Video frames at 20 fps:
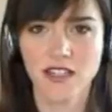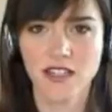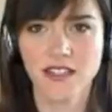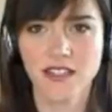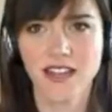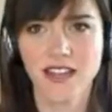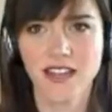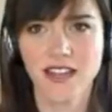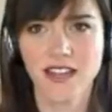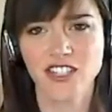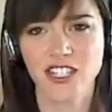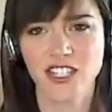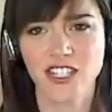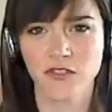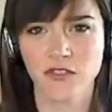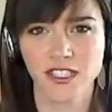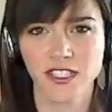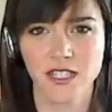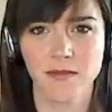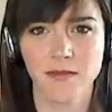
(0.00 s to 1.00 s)
actually can
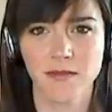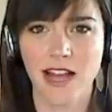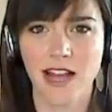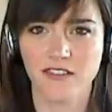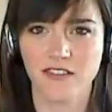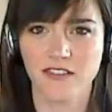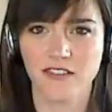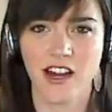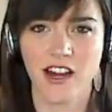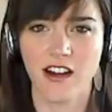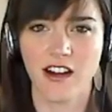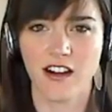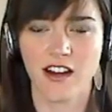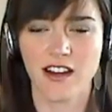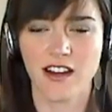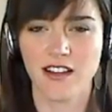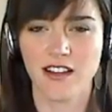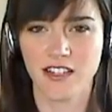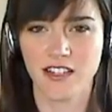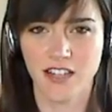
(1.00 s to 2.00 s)
really backfire.
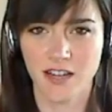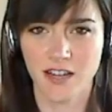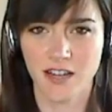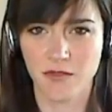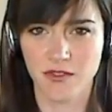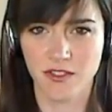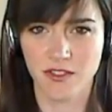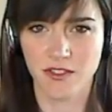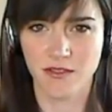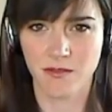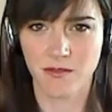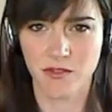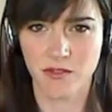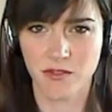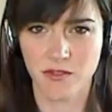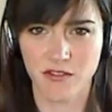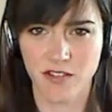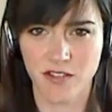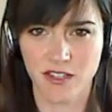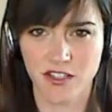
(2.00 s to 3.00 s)
I you, I'm sure
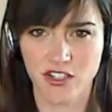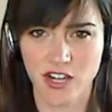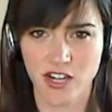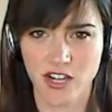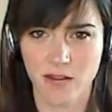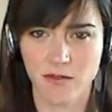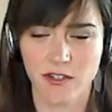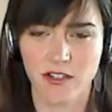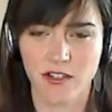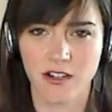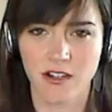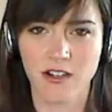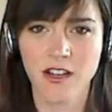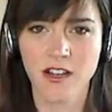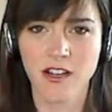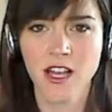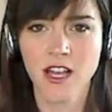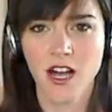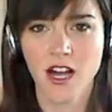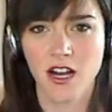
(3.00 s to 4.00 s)
you read the chapter
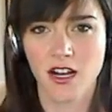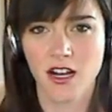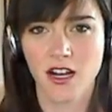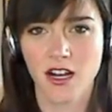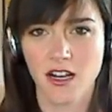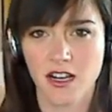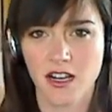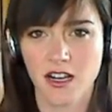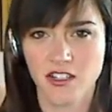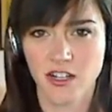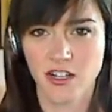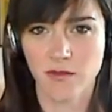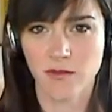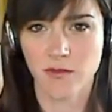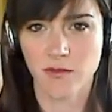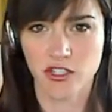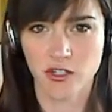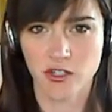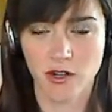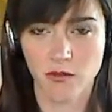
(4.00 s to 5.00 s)
yeah. chapter
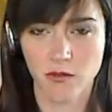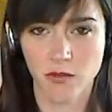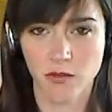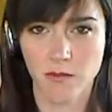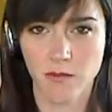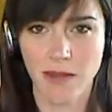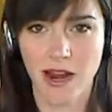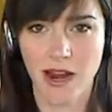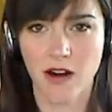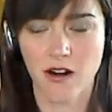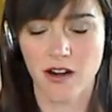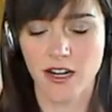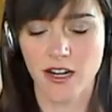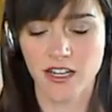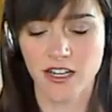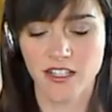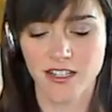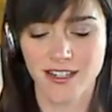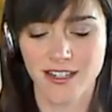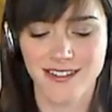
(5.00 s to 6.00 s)
two on willpower.
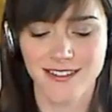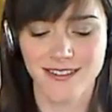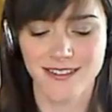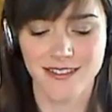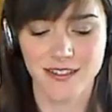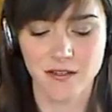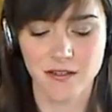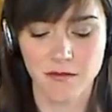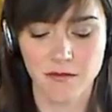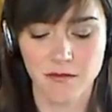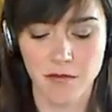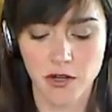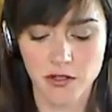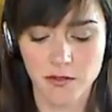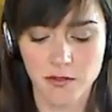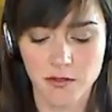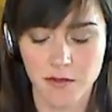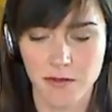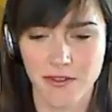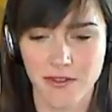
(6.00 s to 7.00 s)
It, it
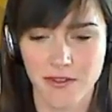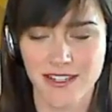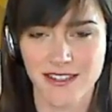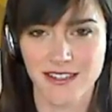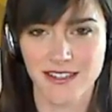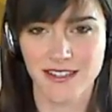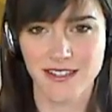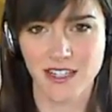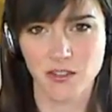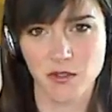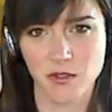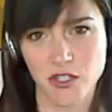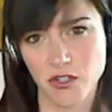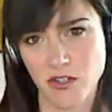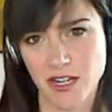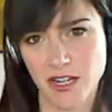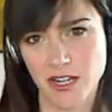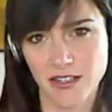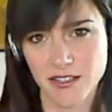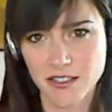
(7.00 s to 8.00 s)
most people think that that's what you
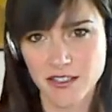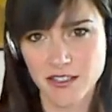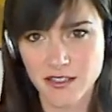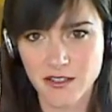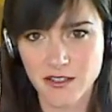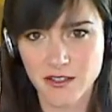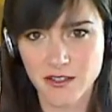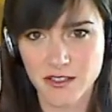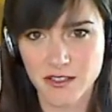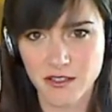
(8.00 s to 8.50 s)
need to do to